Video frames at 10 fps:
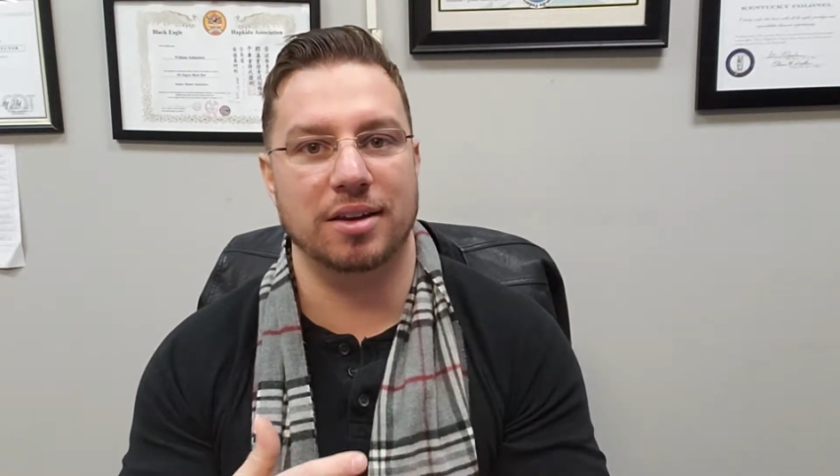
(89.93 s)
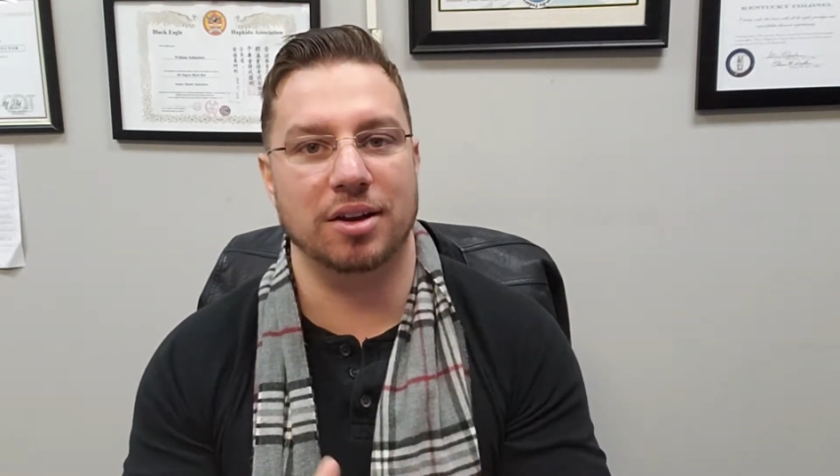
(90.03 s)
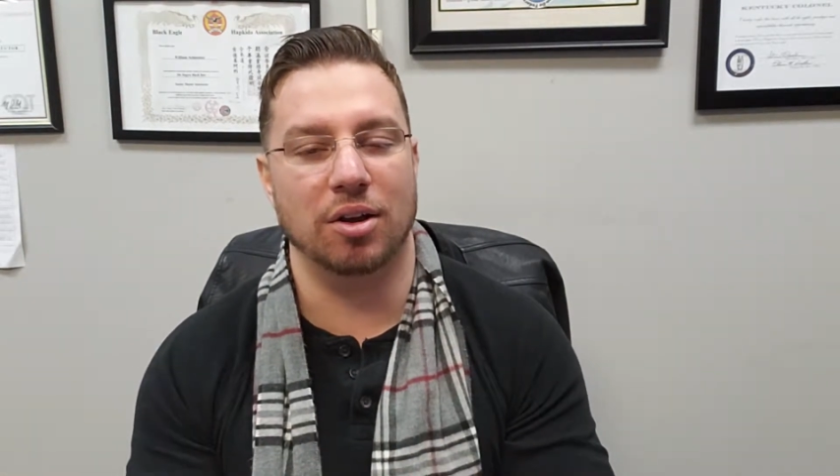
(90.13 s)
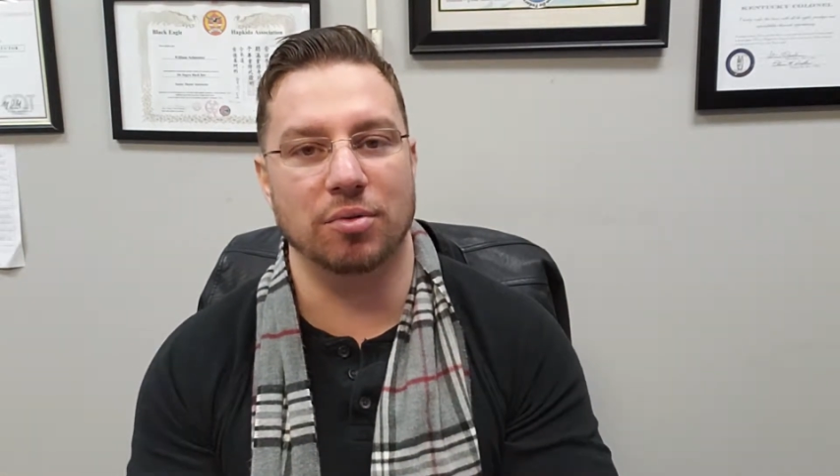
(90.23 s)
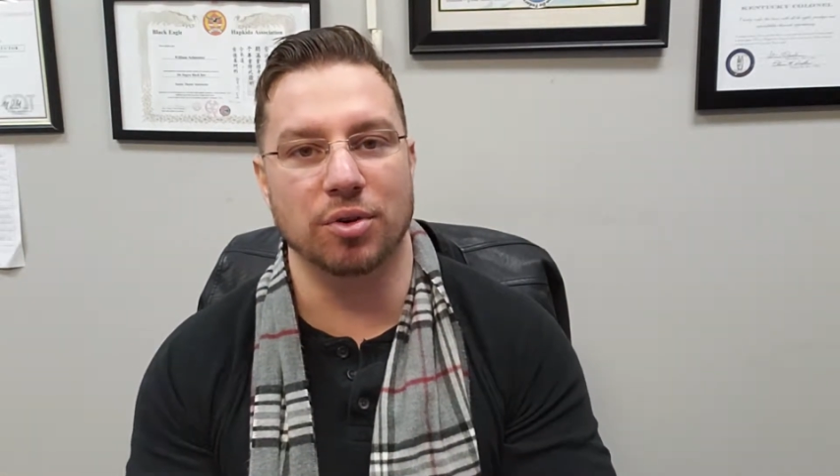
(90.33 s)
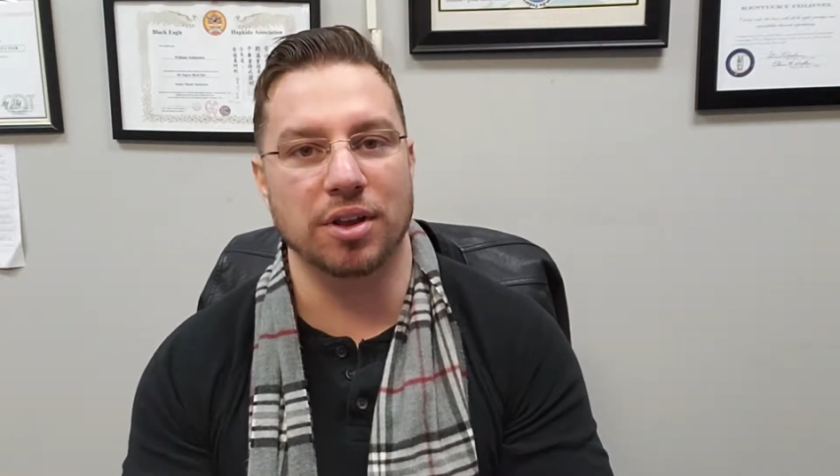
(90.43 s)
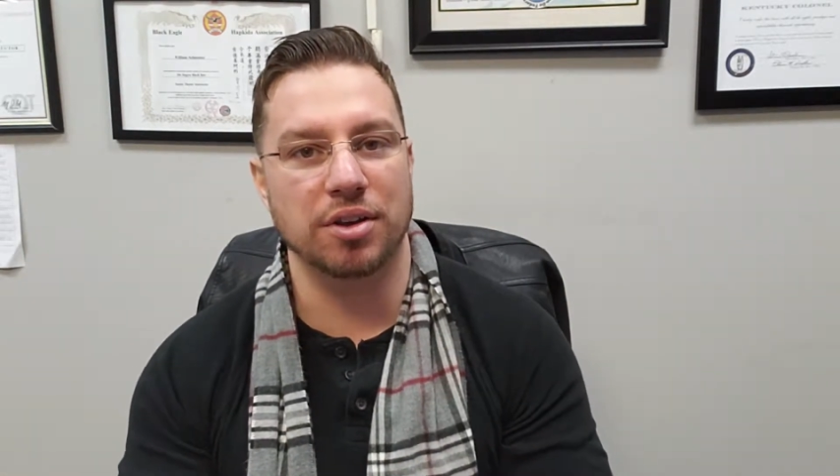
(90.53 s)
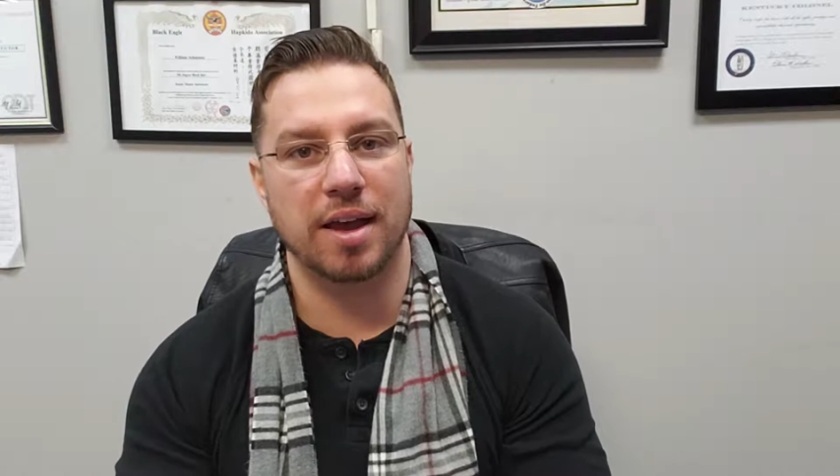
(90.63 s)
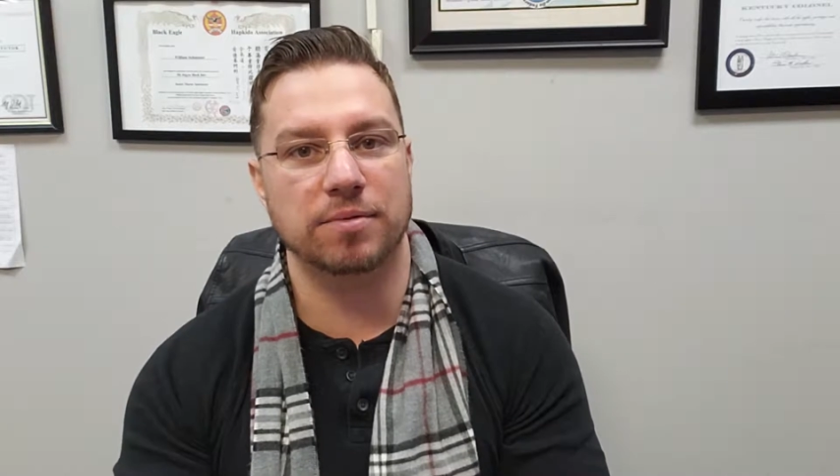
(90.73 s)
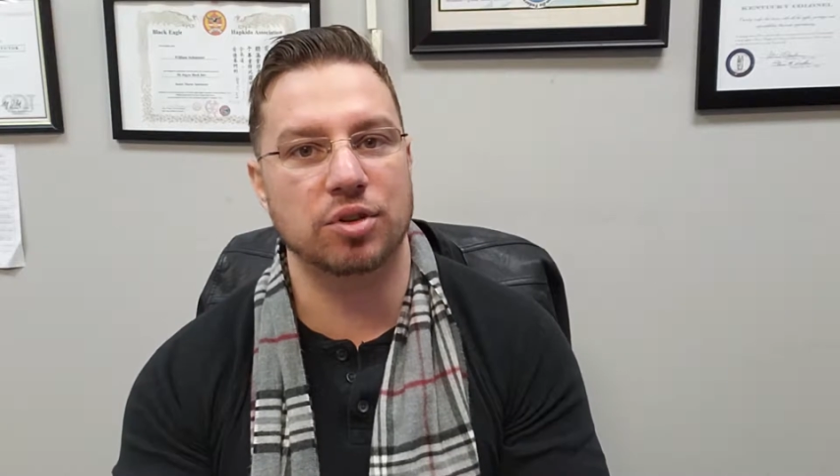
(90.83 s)
You know, really
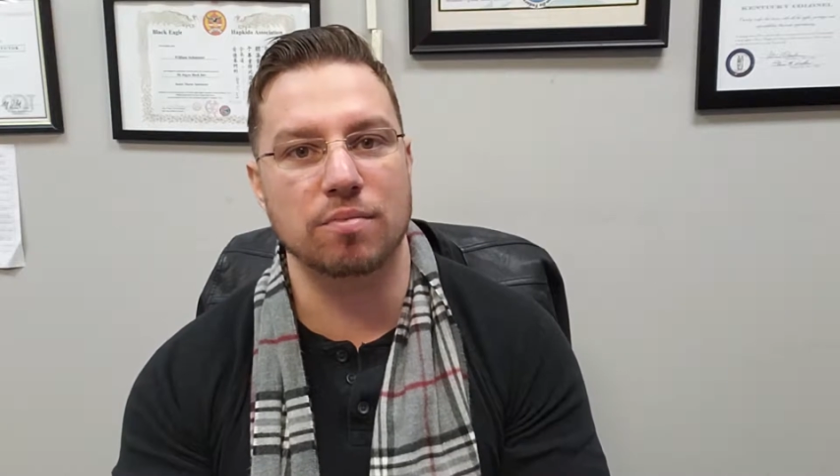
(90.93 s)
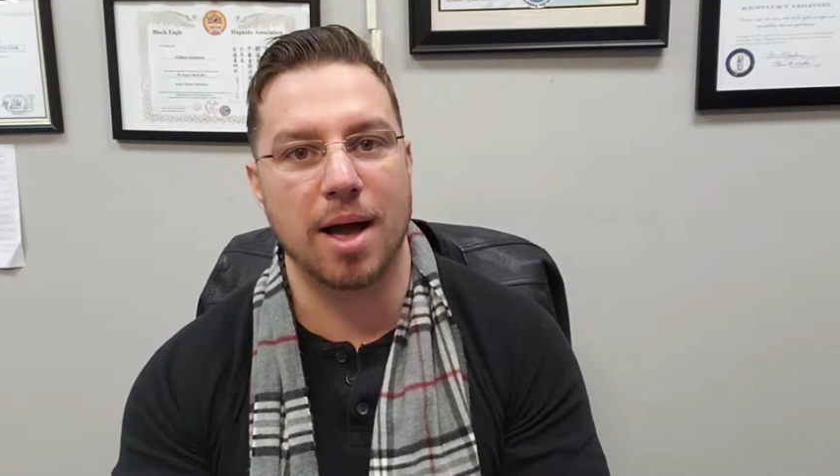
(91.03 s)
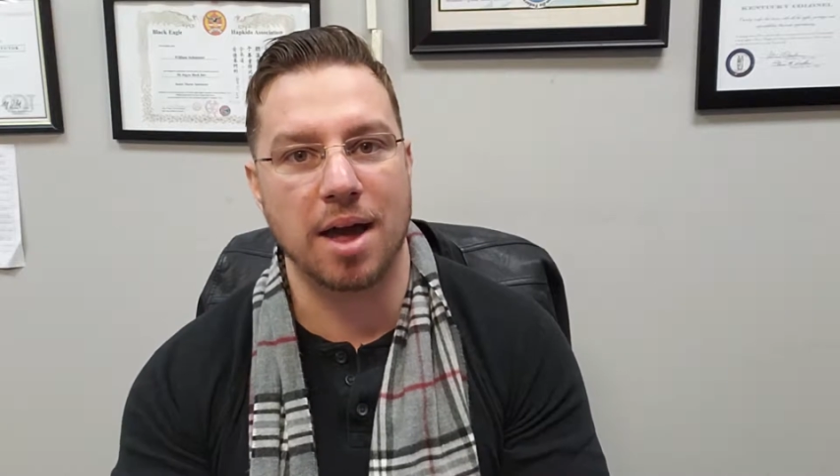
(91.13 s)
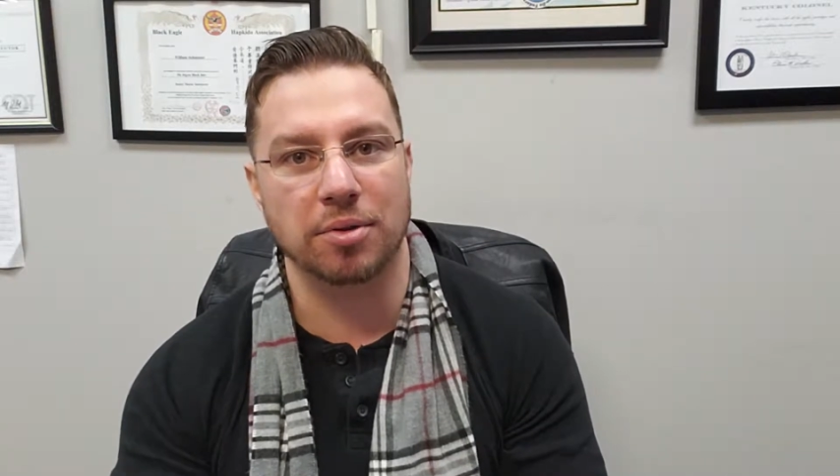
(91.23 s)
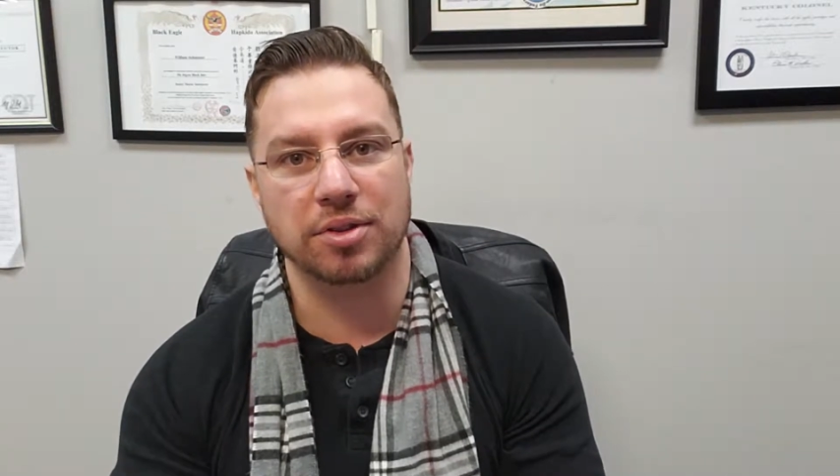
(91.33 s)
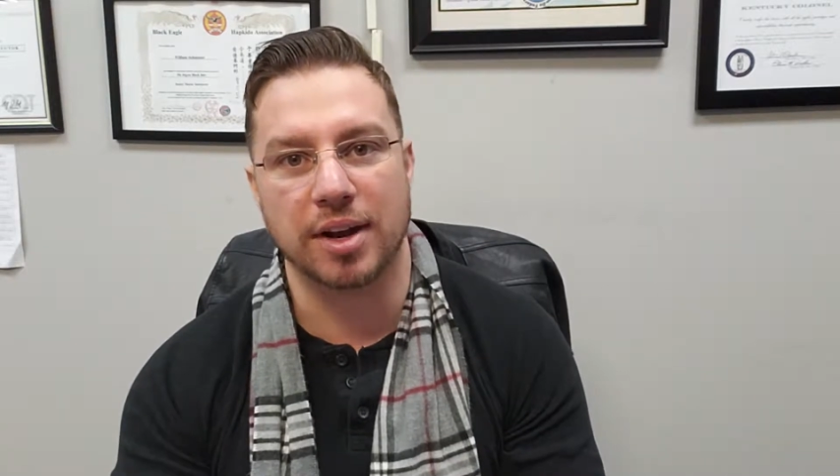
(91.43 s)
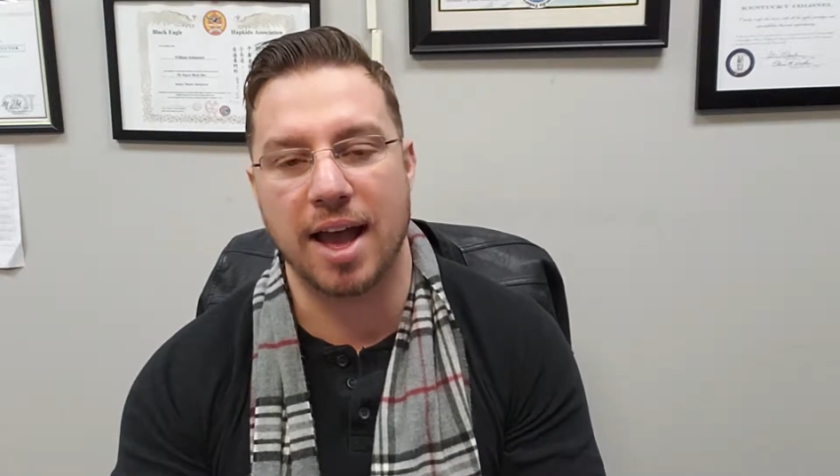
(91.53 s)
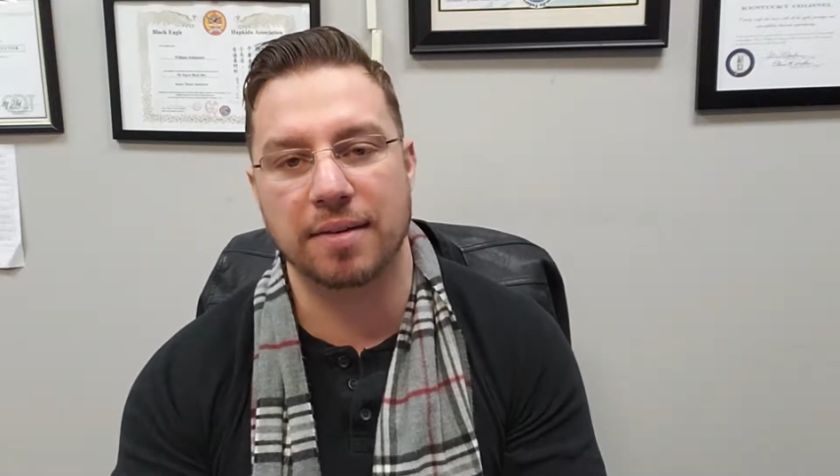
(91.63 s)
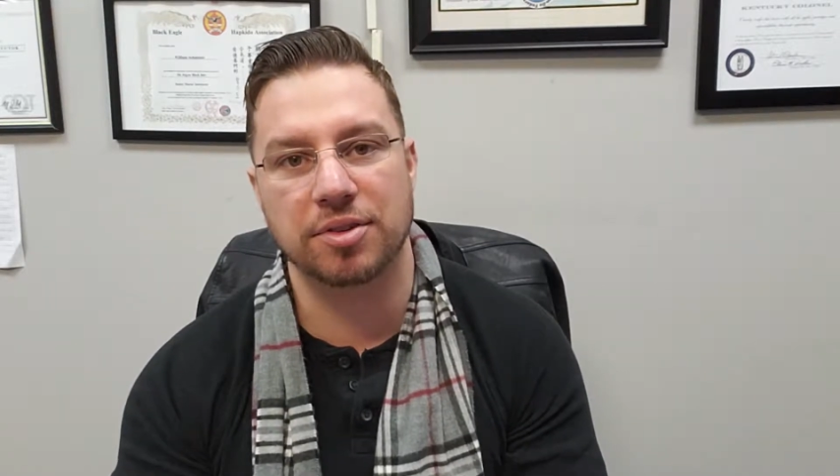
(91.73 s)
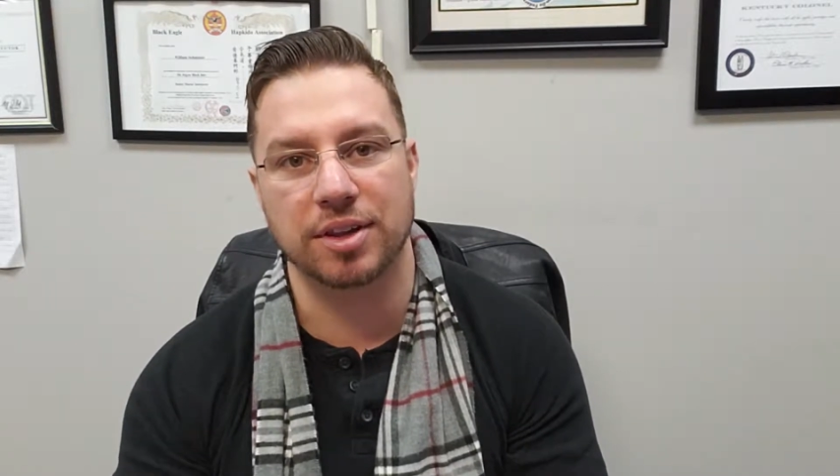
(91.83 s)
you have 2 models that
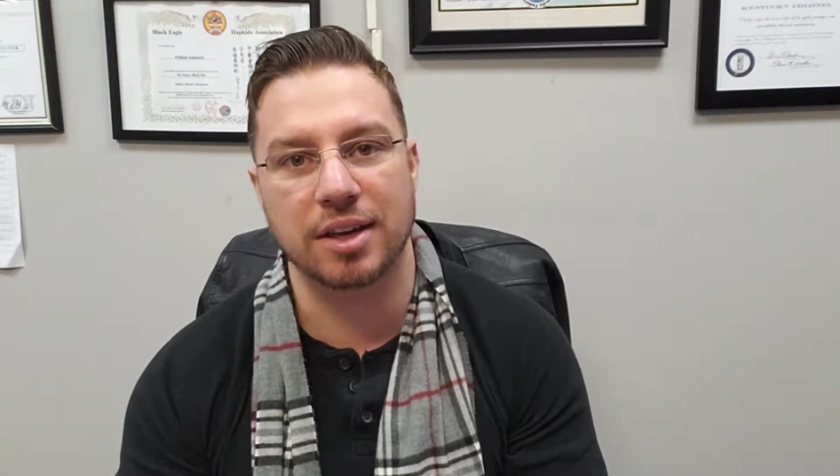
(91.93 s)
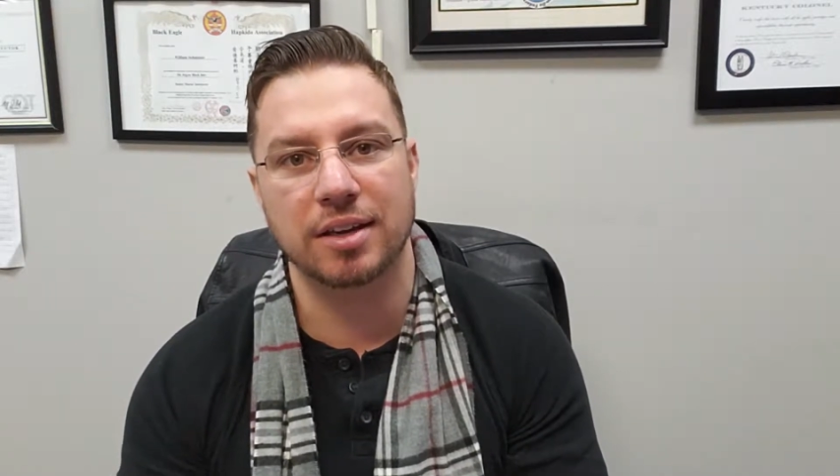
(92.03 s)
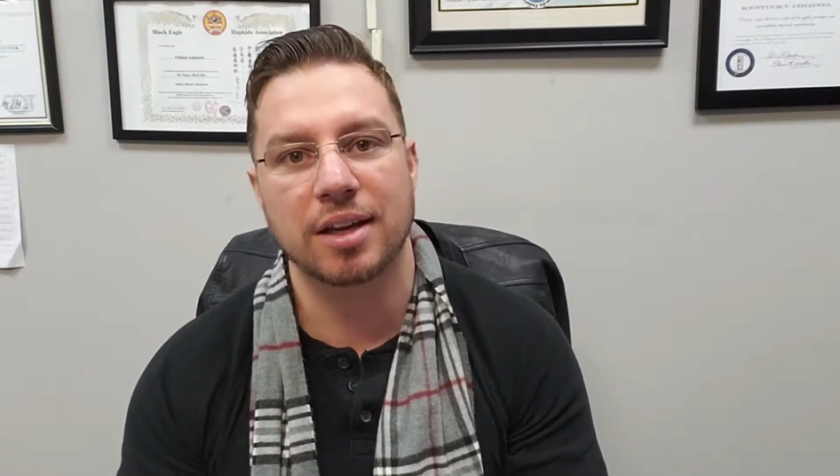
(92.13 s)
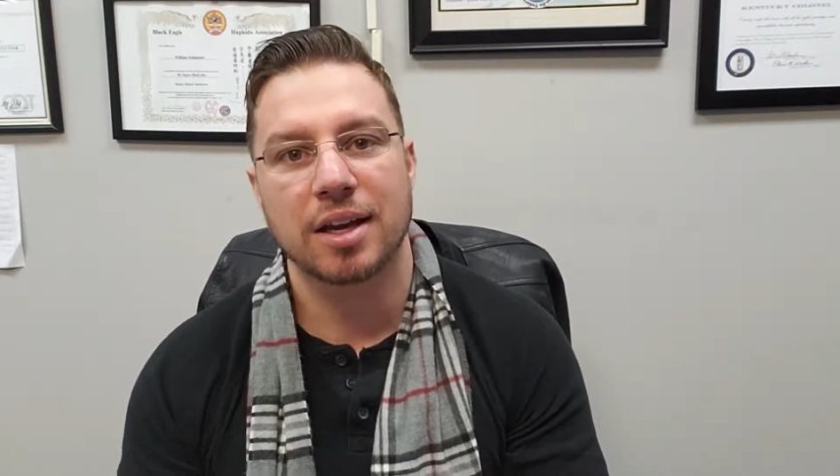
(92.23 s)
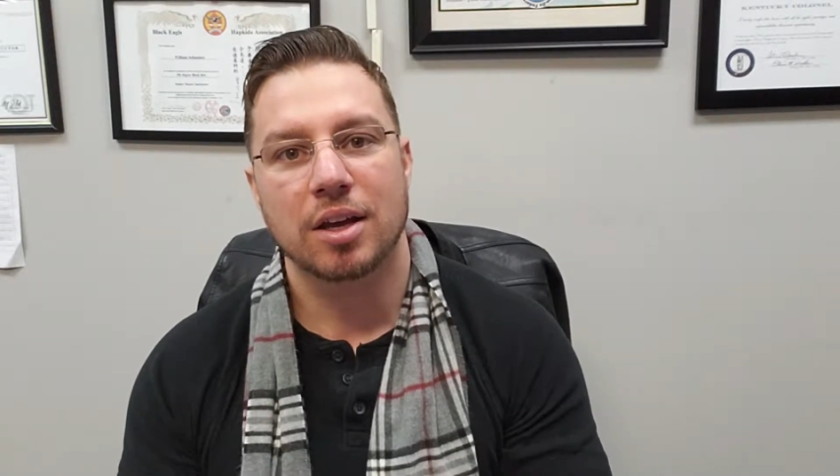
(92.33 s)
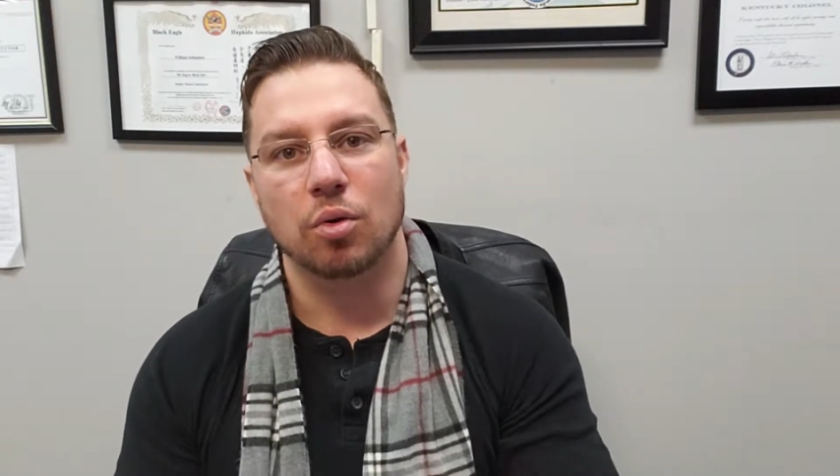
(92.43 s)
I've seen.